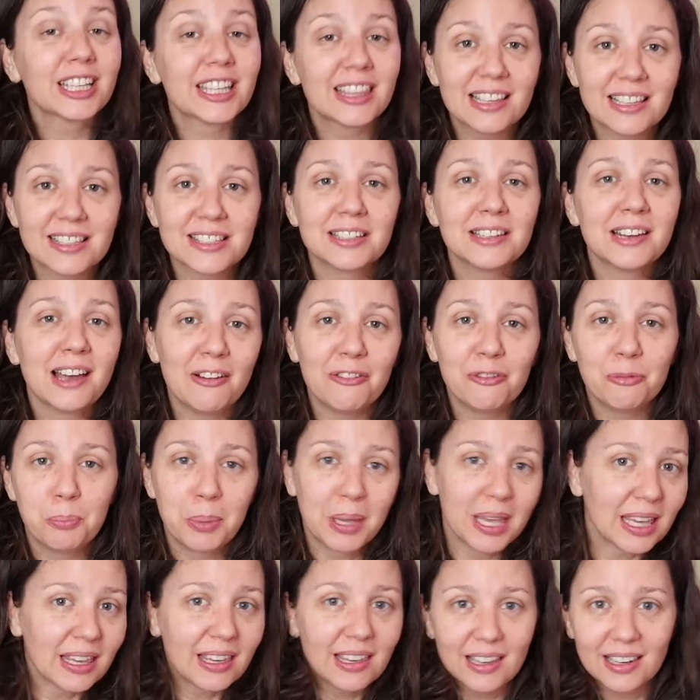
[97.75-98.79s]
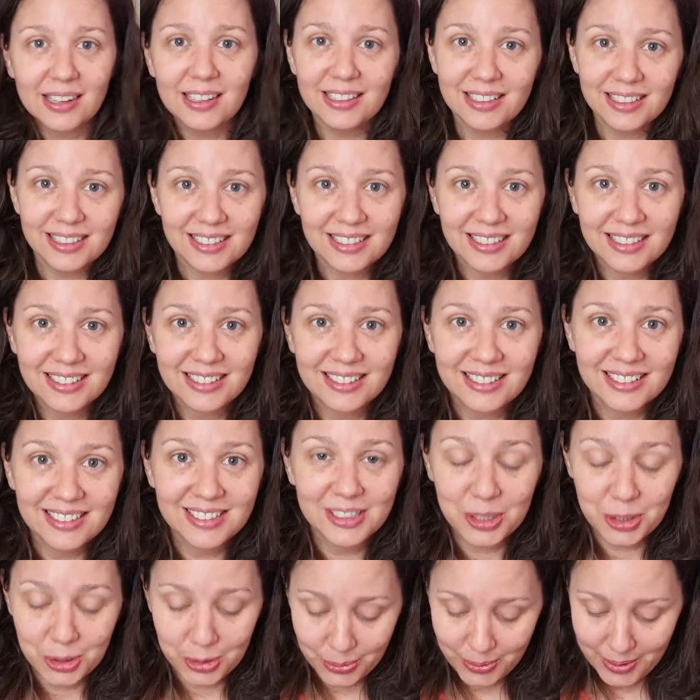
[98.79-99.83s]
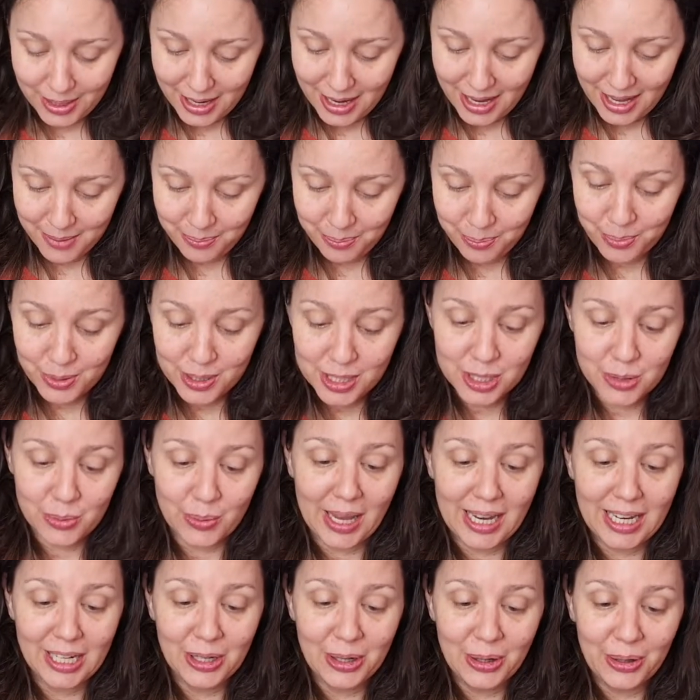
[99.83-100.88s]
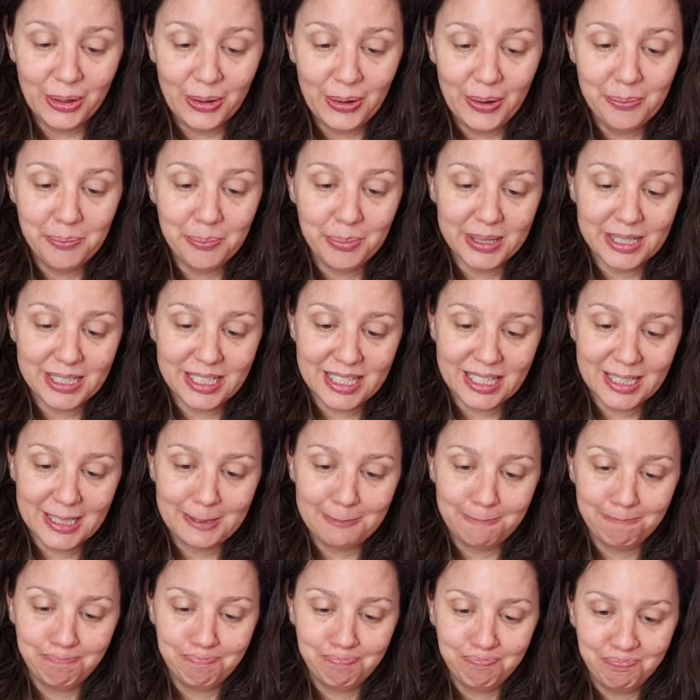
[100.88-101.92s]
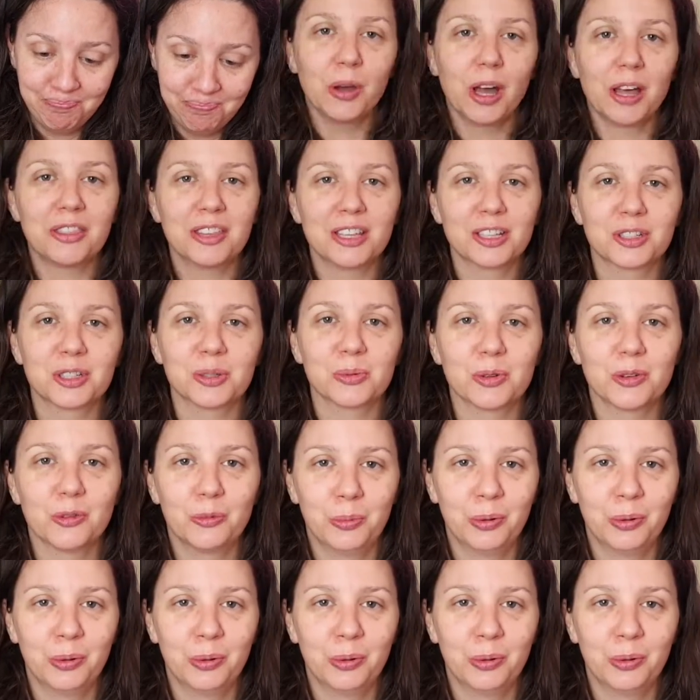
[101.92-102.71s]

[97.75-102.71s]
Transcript: there's enough pink in it to uh, persuade her, but um, I think she would have